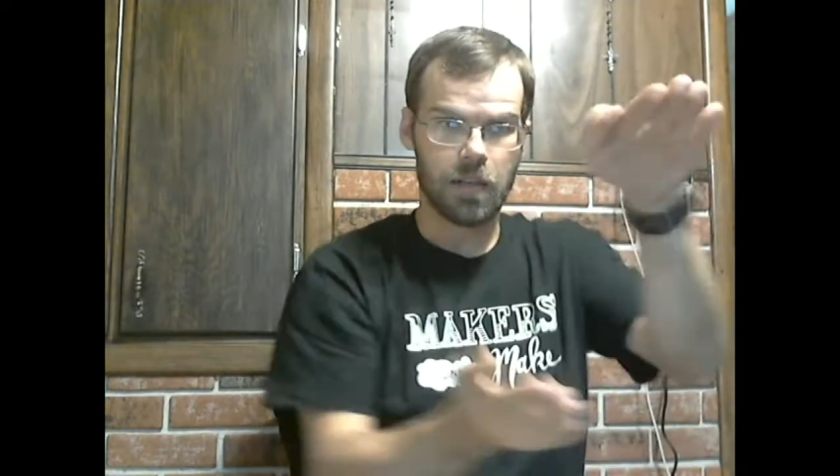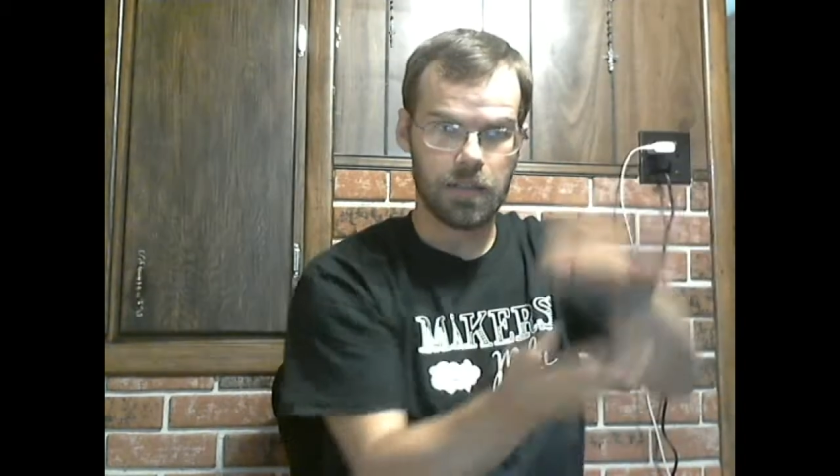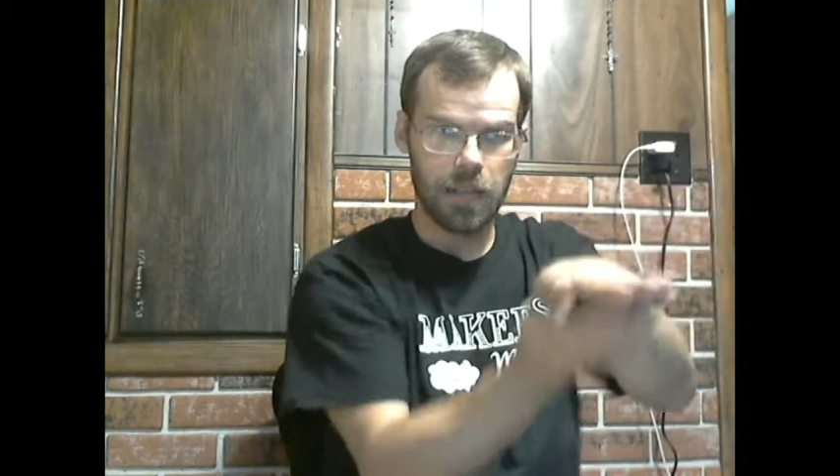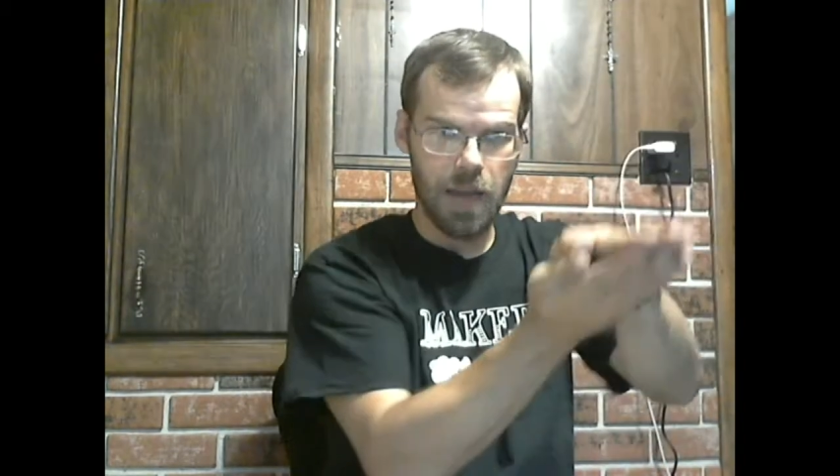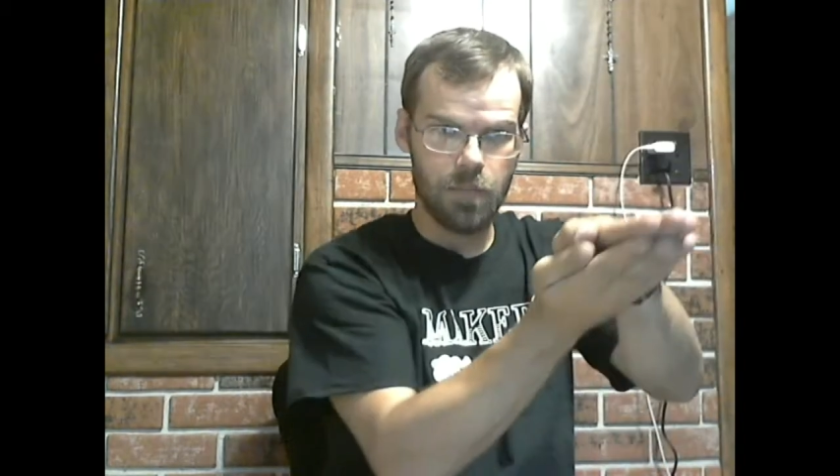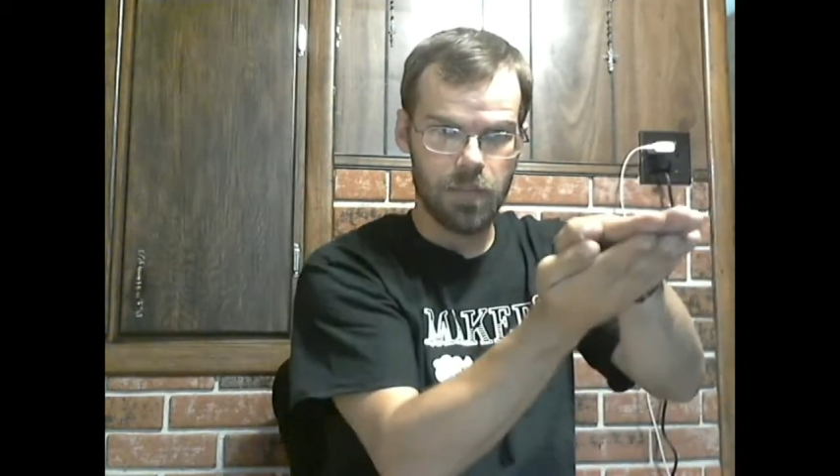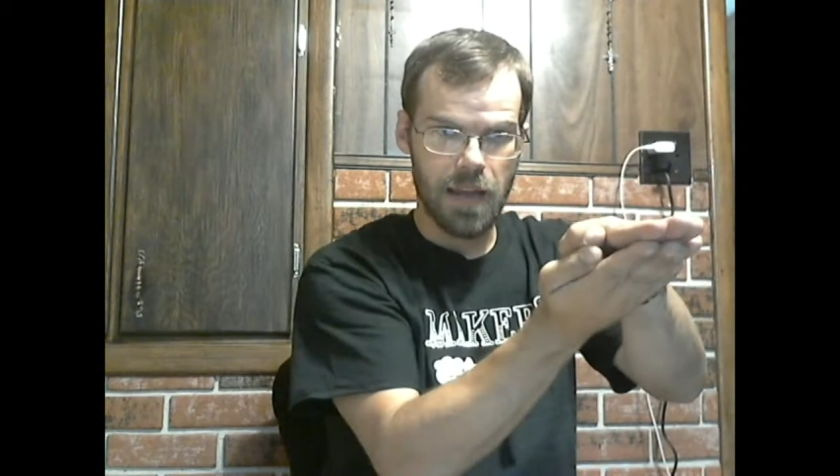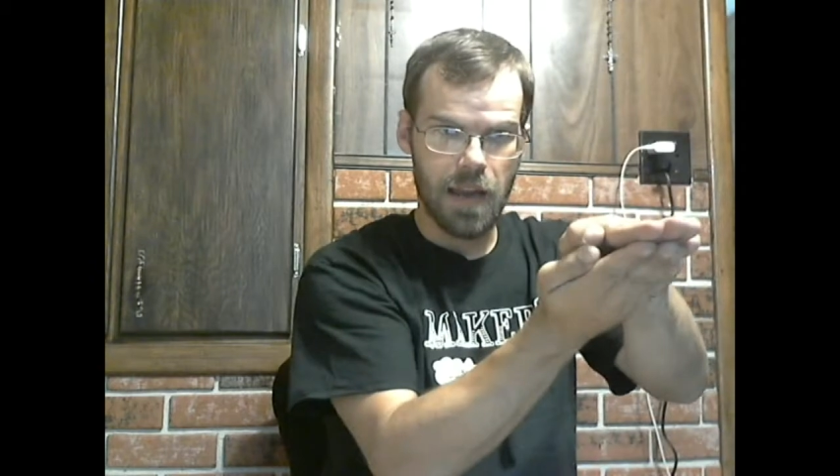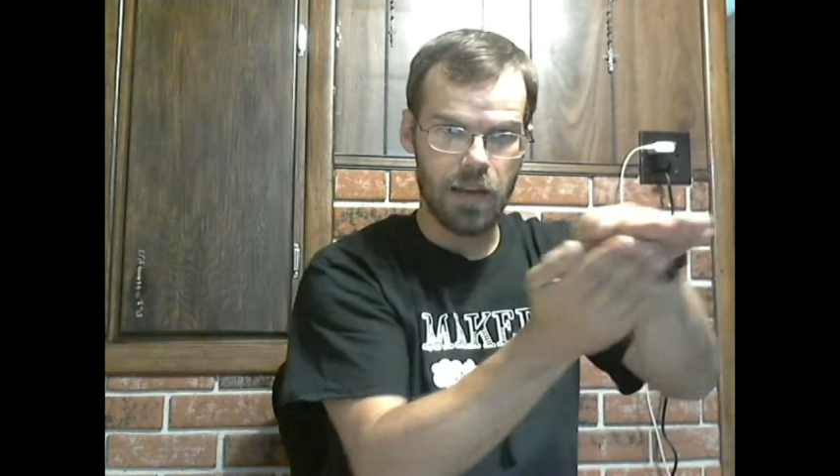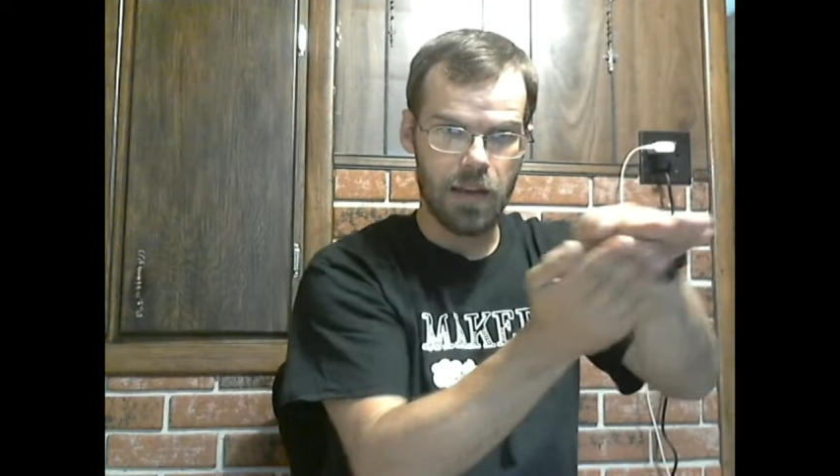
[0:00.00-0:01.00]
clamped
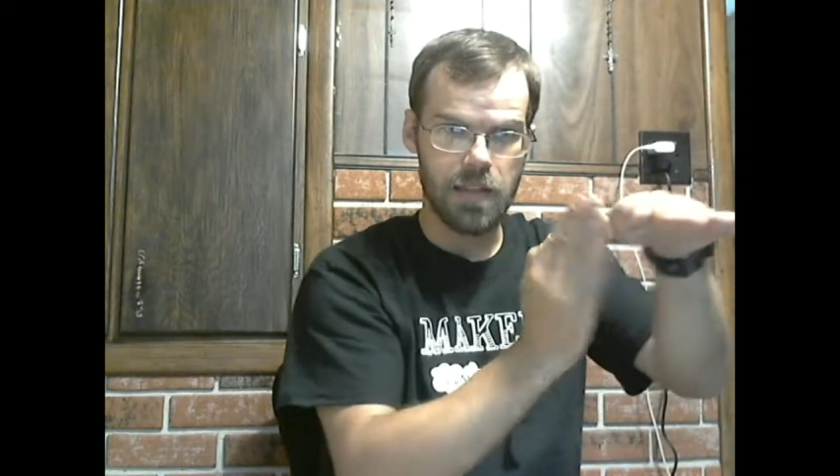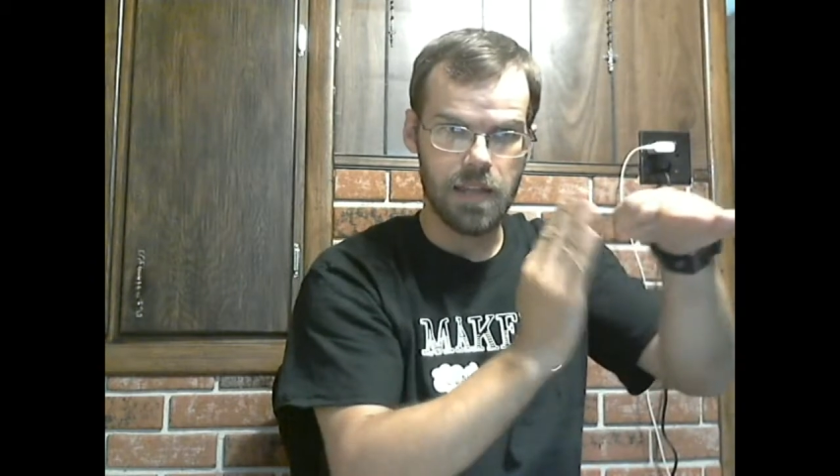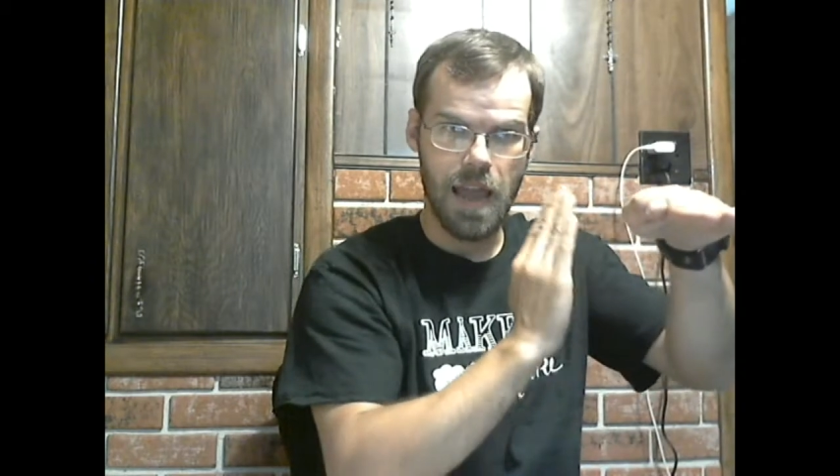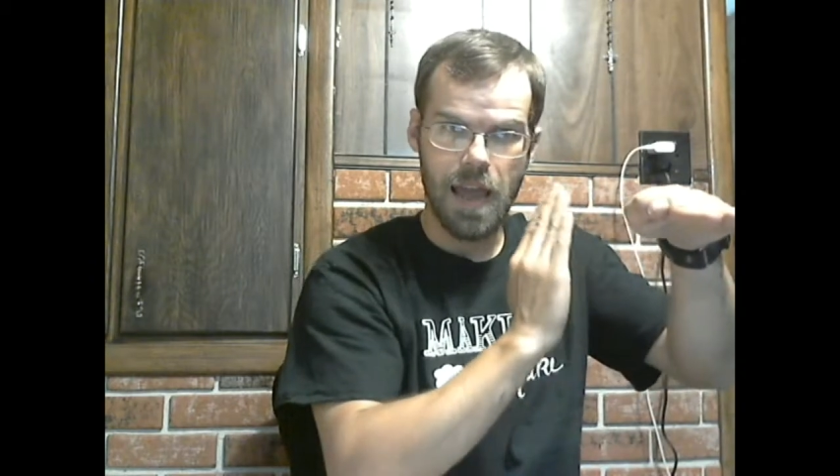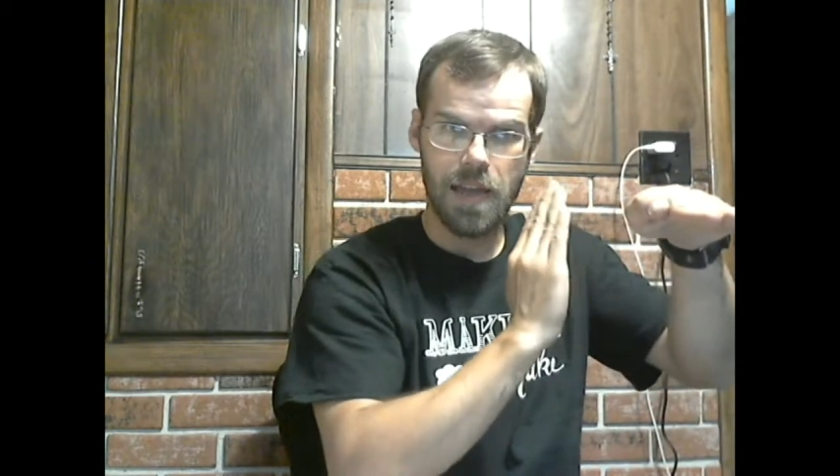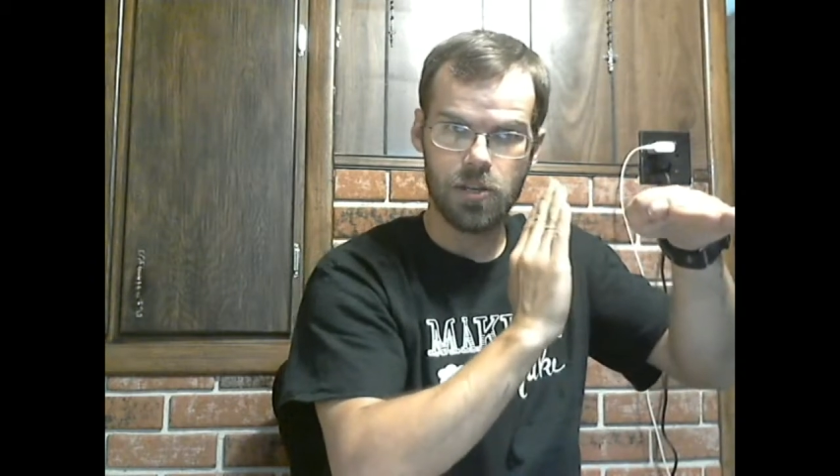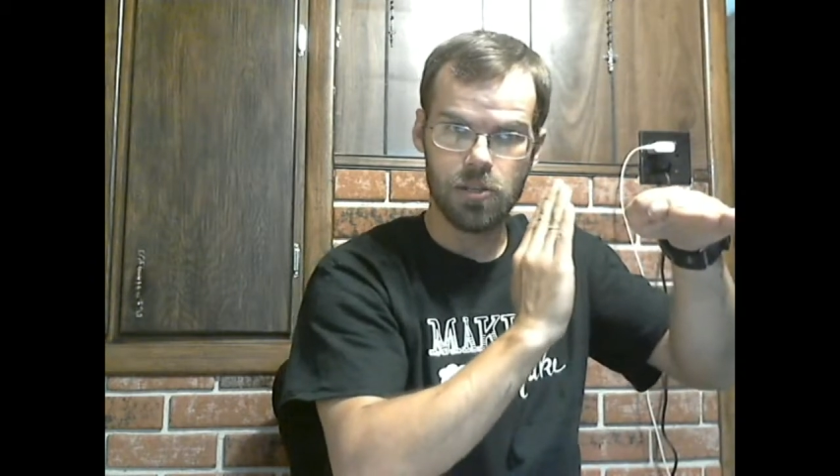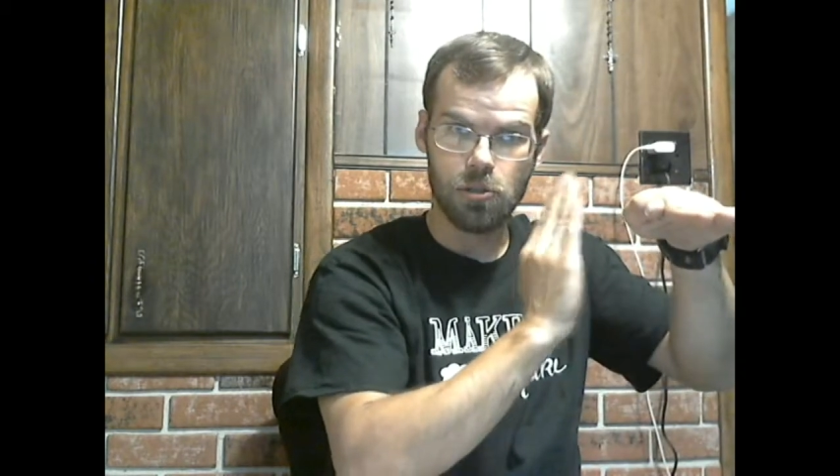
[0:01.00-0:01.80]
down, and the edge